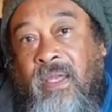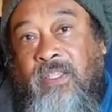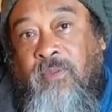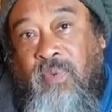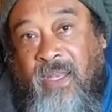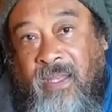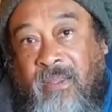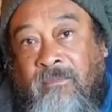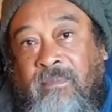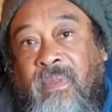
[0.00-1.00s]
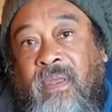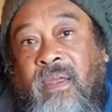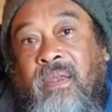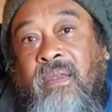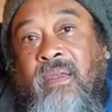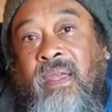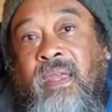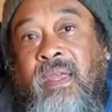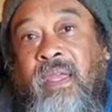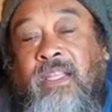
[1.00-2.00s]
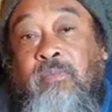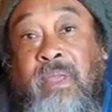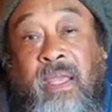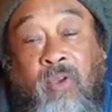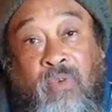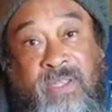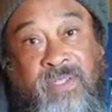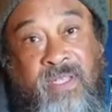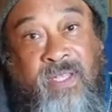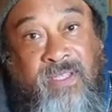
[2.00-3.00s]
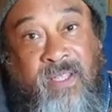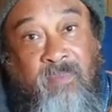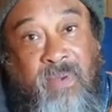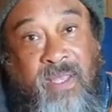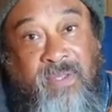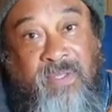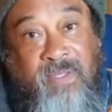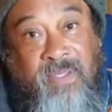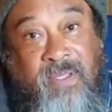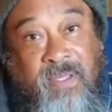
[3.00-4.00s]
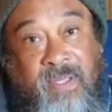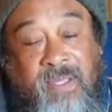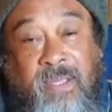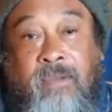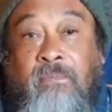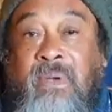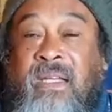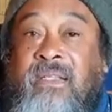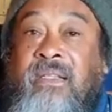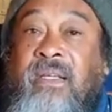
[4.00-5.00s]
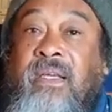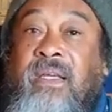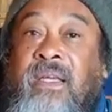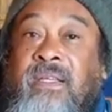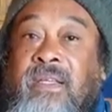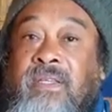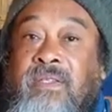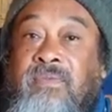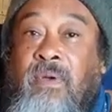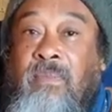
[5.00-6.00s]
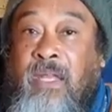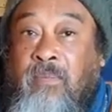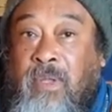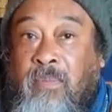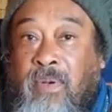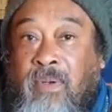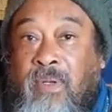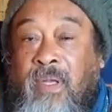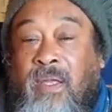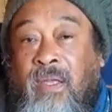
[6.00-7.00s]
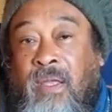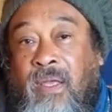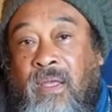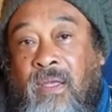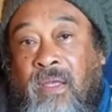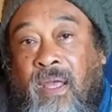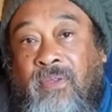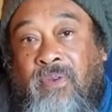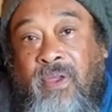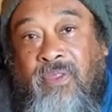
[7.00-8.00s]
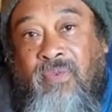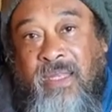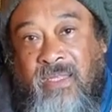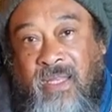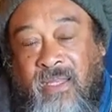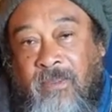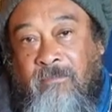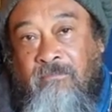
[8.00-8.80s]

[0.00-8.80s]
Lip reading: spreading. It's being arrested in some place. But it is, for many people, a very threatening